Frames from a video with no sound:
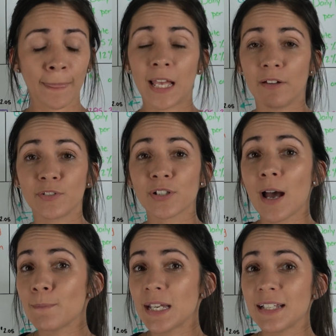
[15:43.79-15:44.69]
If you're
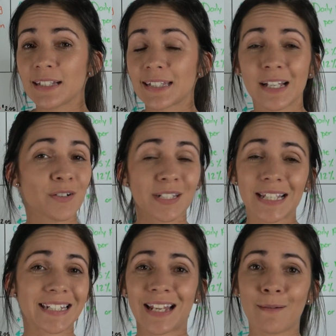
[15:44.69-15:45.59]
not making sales,
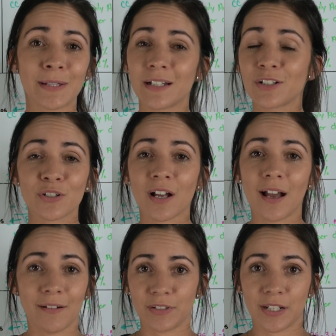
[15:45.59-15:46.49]
it's not because you're not
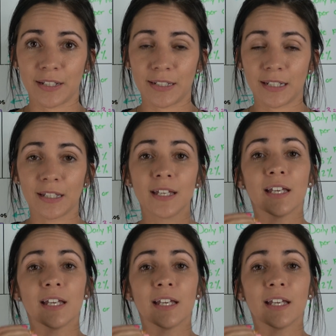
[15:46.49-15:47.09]
advertising.